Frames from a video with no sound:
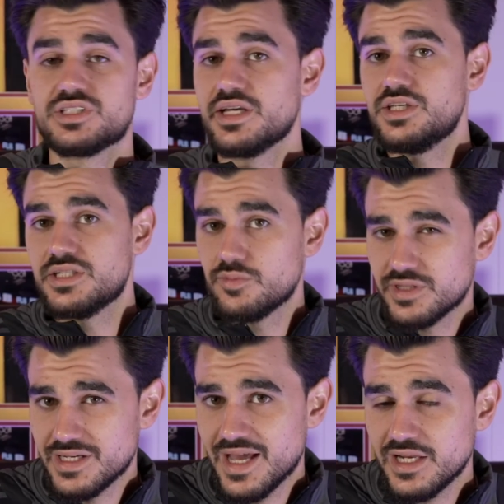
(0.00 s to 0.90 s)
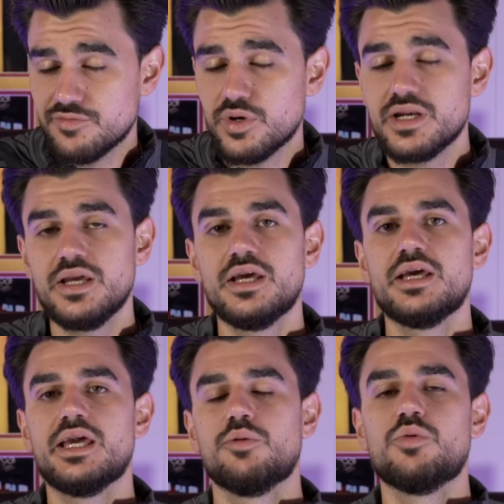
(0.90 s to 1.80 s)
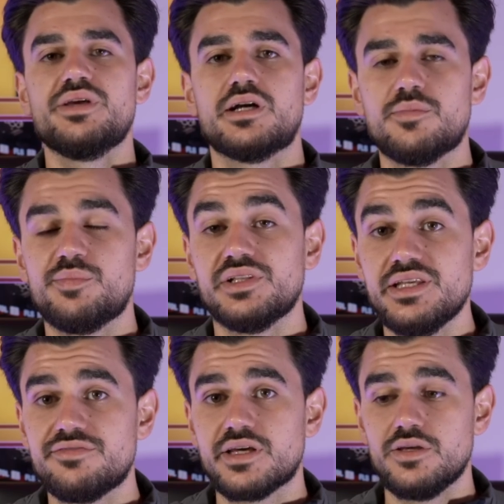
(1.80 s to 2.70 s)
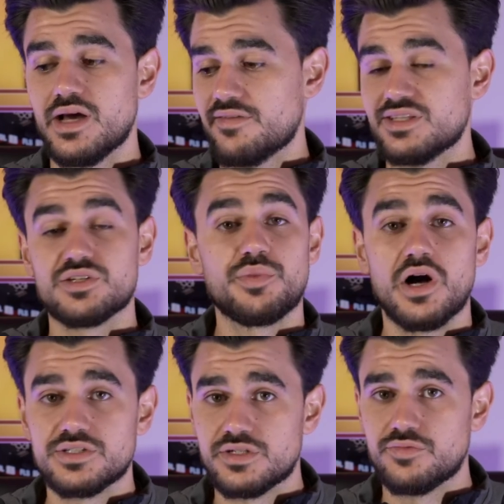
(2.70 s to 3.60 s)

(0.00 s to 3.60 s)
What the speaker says: like you did with the negative one, it will become a belief that you have that's a positive